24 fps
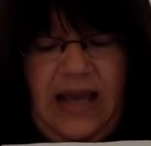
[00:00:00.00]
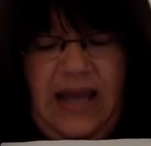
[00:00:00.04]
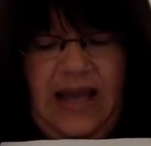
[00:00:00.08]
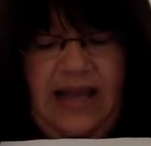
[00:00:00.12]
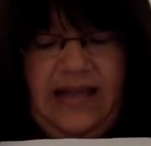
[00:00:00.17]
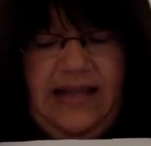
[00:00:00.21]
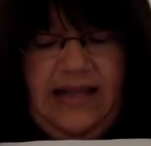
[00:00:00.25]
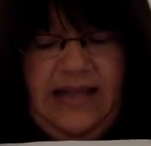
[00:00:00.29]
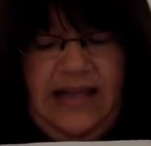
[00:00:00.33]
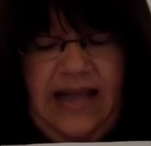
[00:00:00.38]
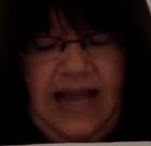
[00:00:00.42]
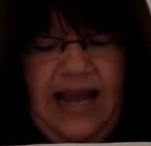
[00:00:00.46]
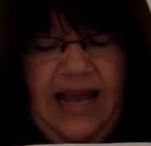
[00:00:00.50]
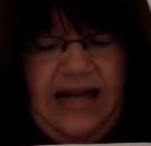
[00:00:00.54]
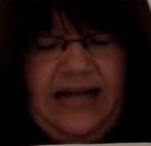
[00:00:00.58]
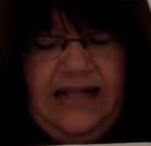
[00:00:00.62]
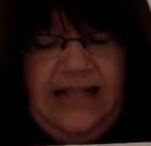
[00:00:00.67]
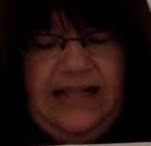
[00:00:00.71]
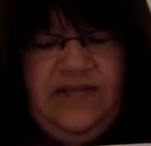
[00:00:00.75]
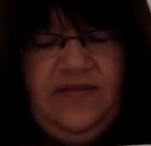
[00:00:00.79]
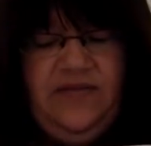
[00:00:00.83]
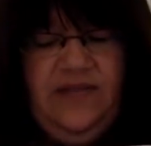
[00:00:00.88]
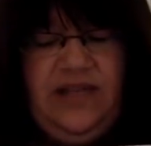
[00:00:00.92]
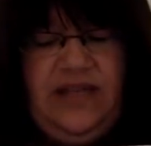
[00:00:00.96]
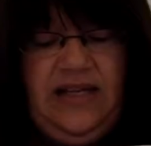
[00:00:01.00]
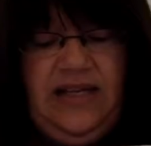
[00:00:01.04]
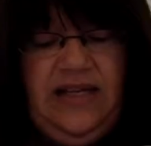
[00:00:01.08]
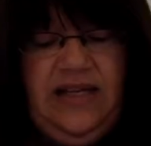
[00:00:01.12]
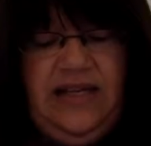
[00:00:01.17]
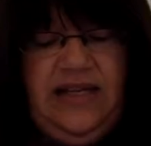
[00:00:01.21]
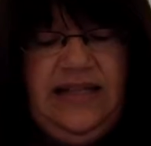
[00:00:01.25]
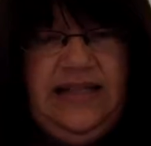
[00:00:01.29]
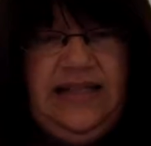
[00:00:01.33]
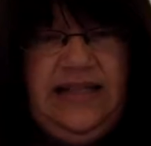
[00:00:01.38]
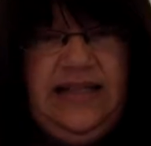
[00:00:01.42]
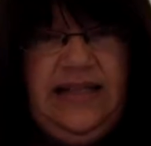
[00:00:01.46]
And then the
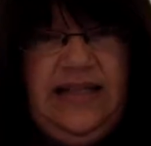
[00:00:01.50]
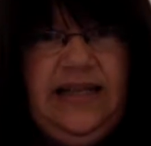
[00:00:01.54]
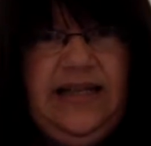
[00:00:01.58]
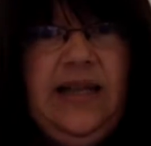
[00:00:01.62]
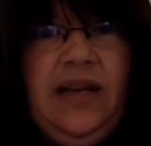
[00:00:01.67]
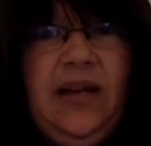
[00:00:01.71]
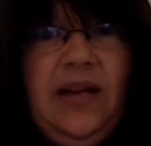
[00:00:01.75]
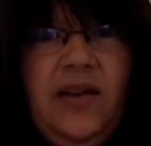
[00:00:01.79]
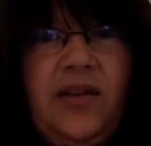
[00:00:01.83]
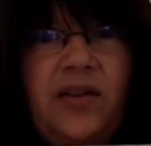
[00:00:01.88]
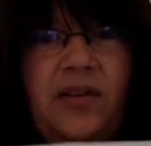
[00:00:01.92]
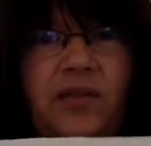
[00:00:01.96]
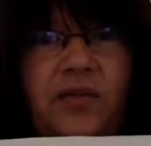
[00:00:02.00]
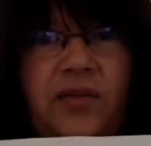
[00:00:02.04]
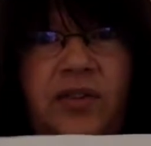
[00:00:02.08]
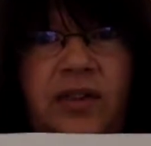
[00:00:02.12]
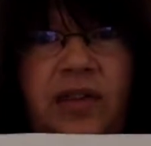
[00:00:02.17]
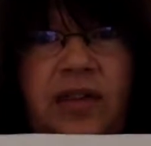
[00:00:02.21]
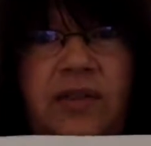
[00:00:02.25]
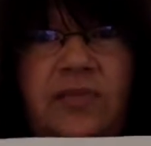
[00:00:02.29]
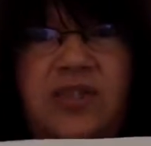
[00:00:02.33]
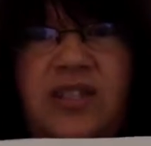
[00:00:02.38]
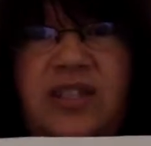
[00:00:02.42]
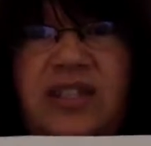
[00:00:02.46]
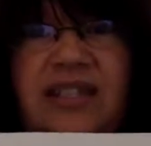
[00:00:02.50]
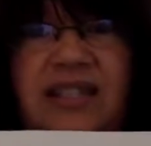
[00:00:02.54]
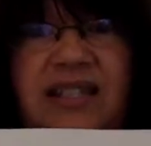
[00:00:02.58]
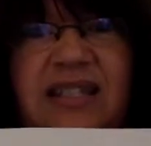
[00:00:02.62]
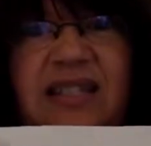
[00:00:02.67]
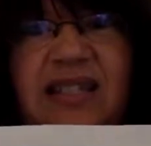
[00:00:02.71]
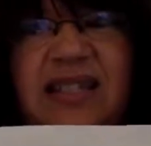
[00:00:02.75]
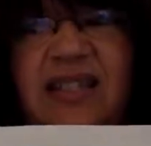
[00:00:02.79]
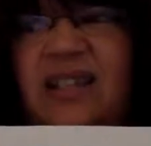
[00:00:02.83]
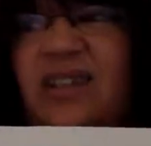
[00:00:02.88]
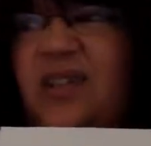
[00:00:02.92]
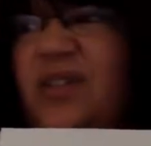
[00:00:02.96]
activity is in there for them just to
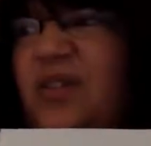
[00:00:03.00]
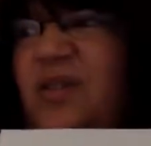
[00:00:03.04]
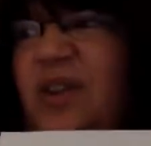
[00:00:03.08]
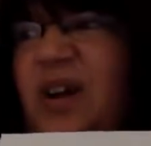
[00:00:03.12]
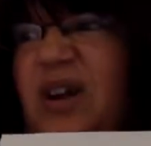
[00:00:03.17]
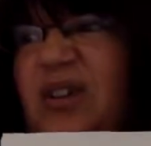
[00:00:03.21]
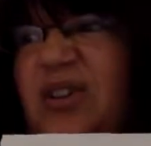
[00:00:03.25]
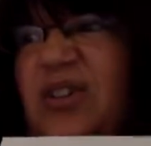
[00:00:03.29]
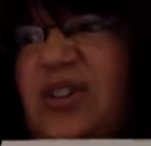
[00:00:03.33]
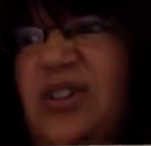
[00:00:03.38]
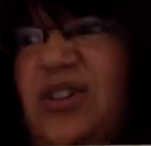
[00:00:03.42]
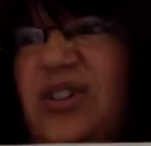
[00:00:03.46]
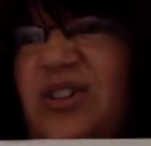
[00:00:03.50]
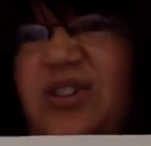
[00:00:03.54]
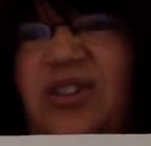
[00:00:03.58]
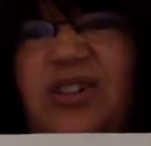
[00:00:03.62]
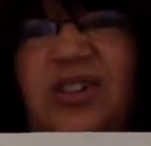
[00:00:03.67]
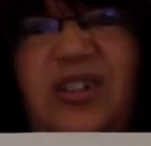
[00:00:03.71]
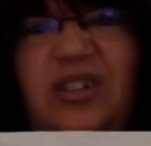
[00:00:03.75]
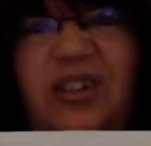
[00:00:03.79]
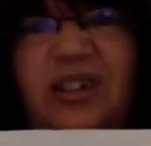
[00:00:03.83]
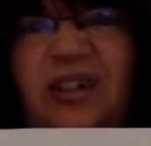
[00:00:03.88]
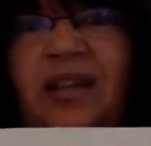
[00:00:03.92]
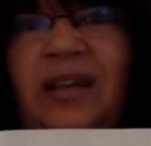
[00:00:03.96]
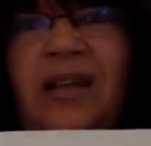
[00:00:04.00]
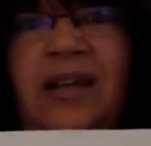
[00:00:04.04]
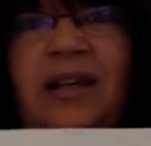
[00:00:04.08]
sit around a circle